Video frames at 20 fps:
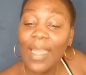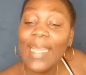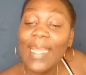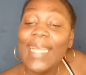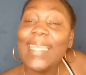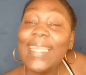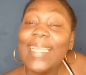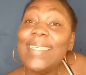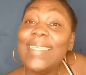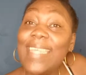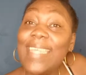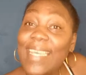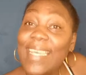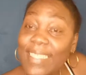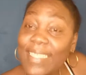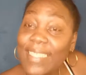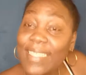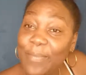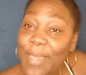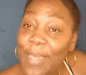Yes, the
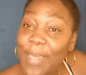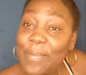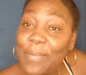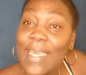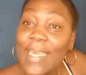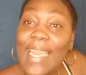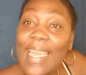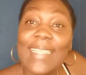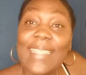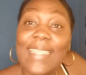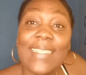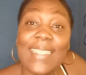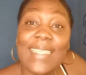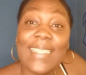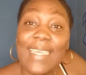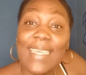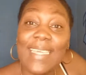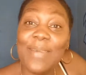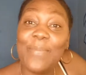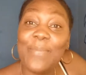baby can
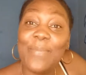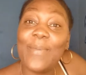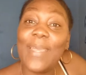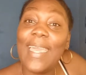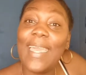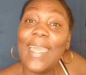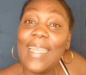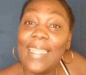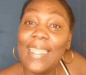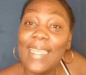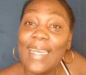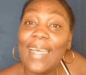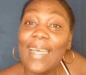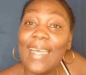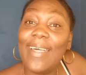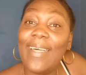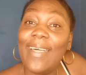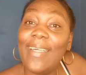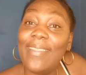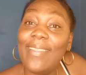sleep in
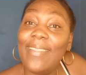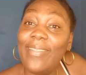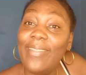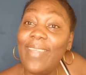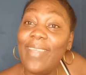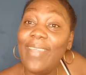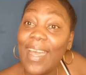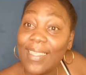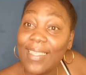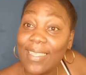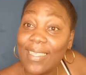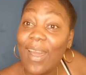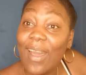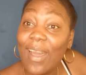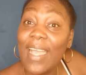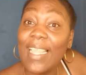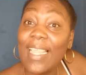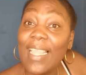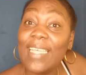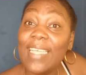that
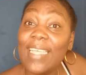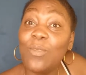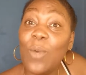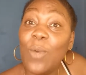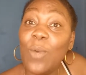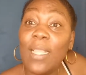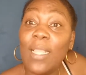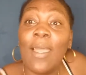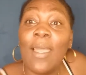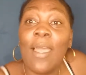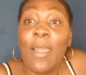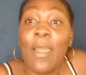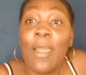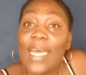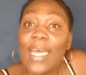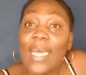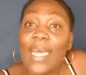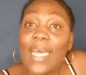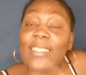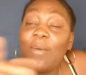aisle as well. But
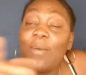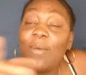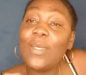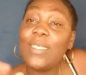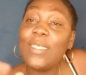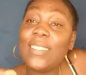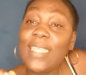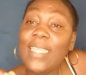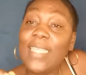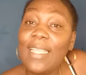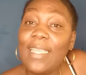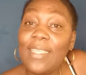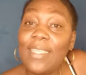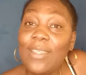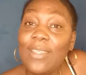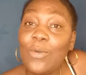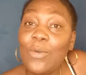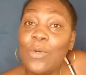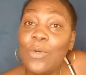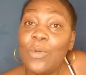as I was telling
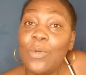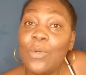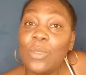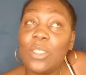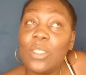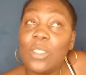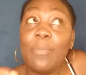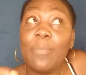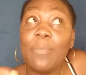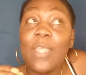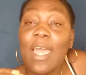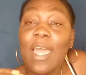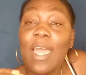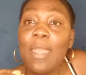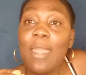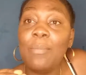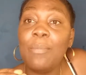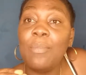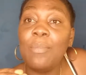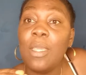you,
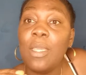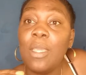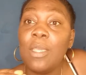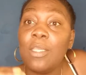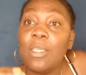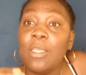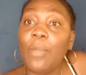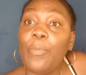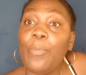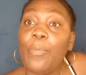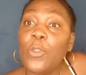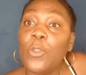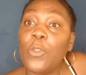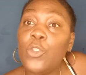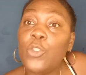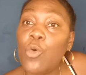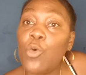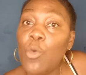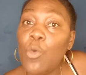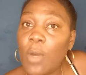sometimes you put
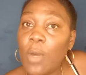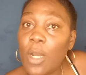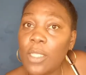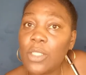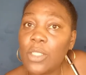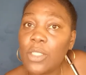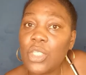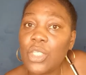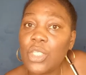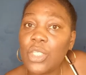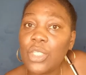too much